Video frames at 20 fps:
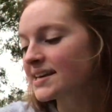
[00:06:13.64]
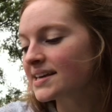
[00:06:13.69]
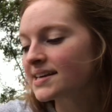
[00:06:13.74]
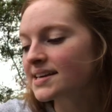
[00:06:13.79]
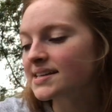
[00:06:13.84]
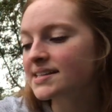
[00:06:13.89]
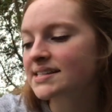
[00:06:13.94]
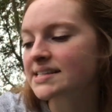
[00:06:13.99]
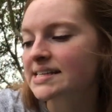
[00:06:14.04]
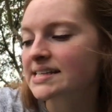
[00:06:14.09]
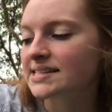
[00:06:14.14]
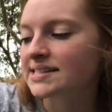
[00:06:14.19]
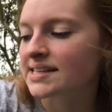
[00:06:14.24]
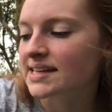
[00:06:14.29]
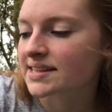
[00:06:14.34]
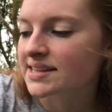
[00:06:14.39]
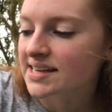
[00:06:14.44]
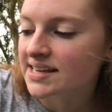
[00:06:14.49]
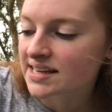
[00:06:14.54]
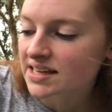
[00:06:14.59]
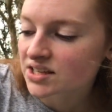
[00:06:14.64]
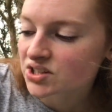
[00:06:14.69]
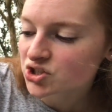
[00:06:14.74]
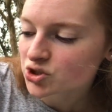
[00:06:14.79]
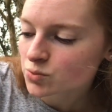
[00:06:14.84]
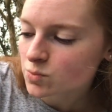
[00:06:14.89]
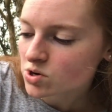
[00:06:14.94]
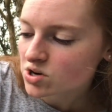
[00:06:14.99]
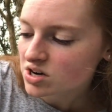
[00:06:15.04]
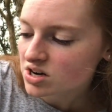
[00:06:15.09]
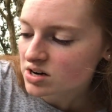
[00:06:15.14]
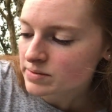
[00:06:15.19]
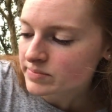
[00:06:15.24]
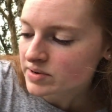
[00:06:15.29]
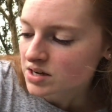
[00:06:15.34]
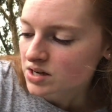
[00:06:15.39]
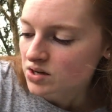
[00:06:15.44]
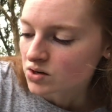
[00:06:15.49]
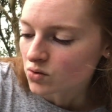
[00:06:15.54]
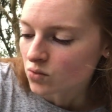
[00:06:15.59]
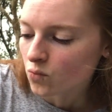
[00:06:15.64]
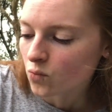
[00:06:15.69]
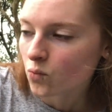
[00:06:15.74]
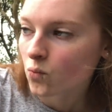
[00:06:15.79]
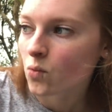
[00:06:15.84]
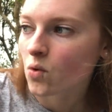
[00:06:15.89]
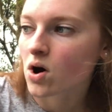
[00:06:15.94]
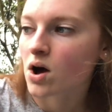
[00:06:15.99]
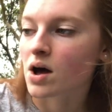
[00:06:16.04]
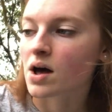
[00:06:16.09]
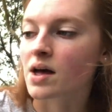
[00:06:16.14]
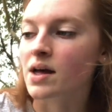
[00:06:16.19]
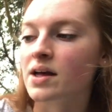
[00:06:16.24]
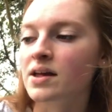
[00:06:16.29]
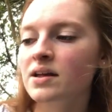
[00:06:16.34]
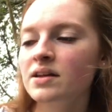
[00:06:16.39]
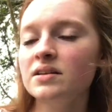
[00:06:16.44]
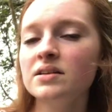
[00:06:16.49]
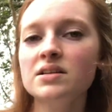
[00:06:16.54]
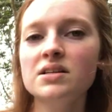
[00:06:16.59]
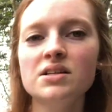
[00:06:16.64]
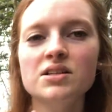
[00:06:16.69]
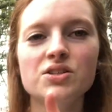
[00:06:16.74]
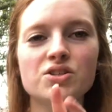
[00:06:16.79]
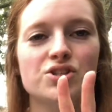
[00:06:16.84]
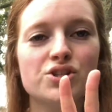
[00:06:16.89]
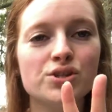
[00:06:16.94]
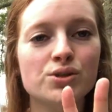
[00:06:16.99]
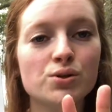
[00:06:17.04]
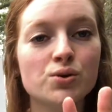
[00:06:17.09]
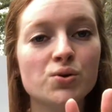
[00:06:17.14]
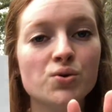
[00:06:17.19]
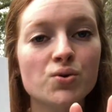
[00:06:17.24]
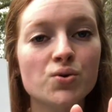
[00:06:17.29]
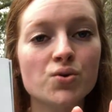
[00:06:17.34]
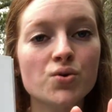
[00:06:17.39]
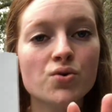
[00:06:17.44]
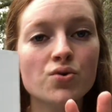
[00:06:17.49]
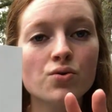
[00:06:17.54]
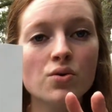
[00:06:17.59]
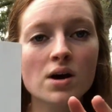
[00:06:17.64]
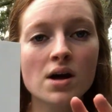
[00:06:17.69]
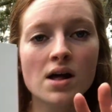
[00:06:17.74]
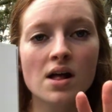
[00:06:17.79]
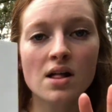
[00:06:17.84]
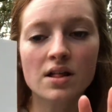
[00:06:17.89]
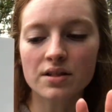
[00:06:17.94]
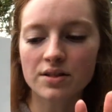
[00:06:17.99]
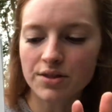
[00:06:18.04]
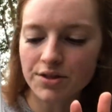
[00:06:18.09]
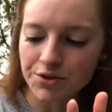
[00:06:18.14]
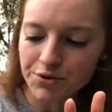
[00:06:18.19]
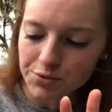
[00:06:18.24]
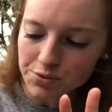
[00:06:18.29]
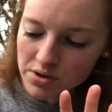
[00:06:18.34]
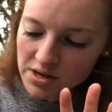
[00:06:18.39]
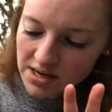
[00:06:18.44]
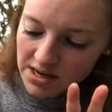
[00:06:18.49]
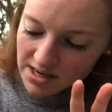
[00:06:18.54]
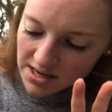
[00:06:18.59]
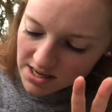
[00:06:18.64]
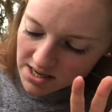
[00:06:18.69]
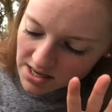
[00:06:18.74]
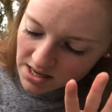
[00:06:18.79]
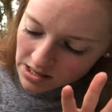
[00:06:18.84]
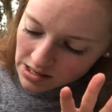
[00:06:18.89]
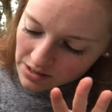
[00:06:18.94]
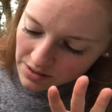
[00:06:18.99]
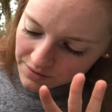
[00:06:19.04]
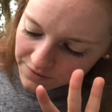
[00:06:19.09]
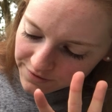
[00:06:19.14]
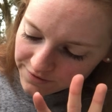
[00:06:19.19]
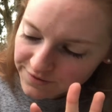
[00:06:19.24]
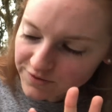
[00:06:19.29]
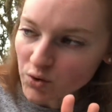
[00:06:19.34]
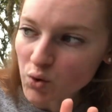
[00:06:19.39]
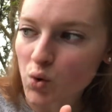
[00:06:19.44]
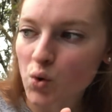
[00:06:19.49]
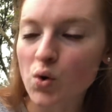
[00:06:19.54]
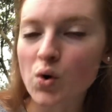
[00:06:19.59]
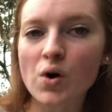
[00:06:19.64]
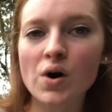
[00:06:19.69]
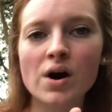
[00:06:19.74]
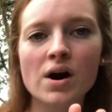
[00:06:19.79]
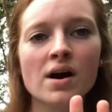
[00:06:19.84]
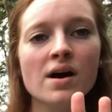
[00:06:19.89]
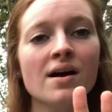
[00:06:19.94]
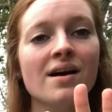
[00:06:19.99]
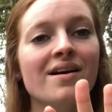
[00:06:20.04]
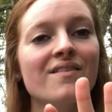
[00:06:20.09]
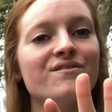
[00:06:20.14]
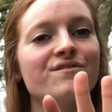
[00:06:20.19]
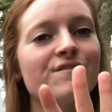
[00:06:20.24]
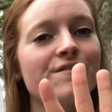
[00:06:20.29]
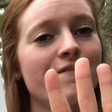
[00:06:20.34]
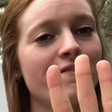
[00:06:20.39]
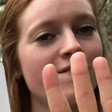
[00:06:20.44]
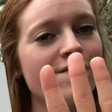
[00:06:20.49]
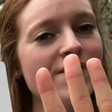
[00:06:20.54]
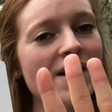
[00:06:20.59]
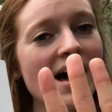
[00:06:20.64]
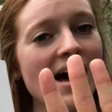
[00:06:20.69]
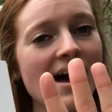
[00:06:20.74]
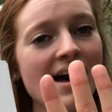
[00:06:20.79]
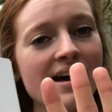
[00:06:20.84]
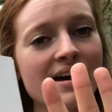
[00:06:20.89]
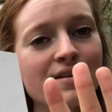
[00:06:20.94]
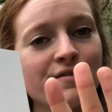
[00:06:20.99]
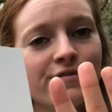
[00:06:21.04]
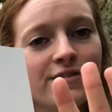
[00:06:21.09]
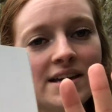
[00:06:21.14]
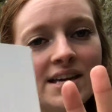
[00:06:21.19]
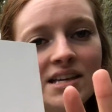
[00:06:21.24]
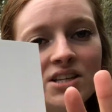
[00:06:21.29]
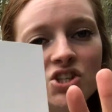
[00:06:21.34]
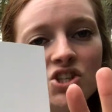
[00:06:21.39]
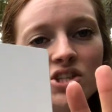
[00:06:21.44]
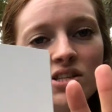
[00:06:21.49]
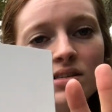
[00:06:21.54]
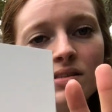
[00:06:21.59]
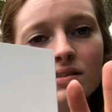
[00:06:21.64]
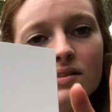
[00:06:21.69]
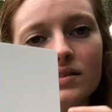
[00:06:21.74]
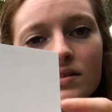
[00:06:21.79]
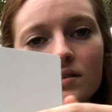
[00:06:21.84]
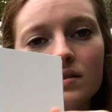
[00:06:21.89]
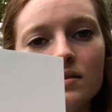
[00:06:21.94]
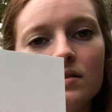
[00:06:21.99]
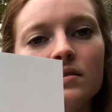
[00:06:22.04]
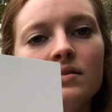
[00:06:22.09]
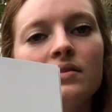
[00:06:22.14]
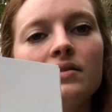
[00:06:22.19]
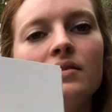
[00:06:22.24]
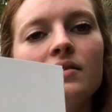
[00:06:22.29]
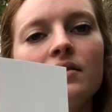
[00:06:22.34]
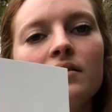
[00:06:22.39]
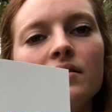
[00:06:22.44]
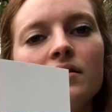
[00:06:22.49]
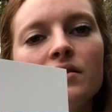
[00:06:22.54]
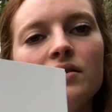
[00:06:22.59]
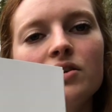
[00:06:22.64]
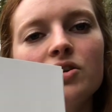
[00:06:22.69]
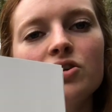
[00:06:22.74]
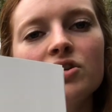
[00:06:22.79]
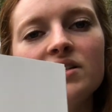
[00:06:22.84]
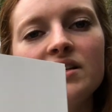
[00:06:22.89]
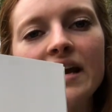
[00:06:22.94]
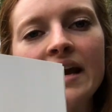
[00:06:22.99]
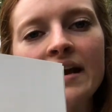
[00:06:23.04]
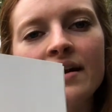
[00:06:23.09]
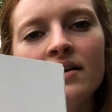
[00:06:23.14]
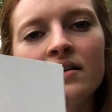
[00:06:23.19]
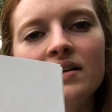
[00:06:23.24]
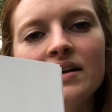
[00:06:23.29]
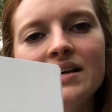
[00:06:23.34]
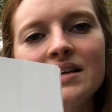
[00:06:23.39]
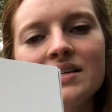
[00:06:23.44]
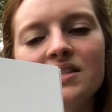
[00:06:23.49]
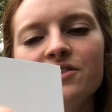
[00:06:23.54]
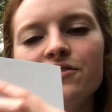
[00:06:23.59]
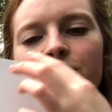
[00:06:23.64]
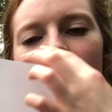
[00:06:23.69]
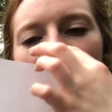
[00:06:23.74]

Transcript: easy, said the inchworm. 1, 2, 3, 4, 5 inches. Your tail is